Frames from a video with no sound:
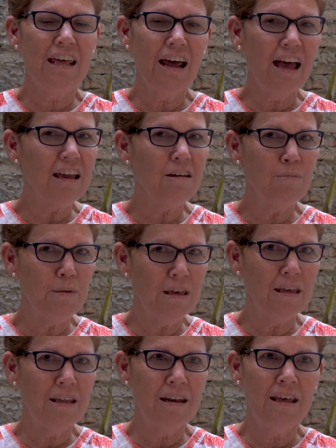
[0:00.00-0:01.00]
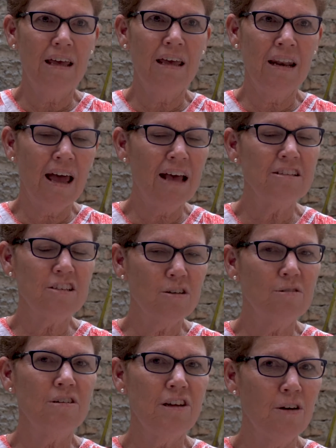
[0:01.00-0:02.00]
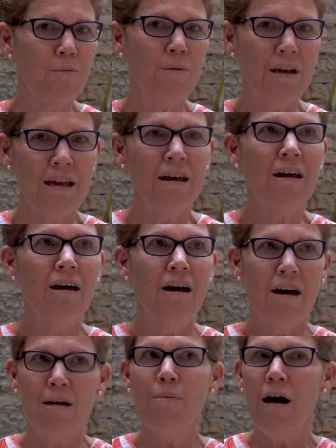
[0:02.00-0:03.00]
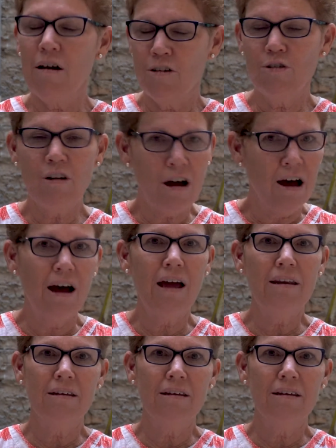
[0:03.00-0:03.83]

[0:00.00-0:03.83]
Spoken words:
"Can I come in and ask you to tell me about your God?"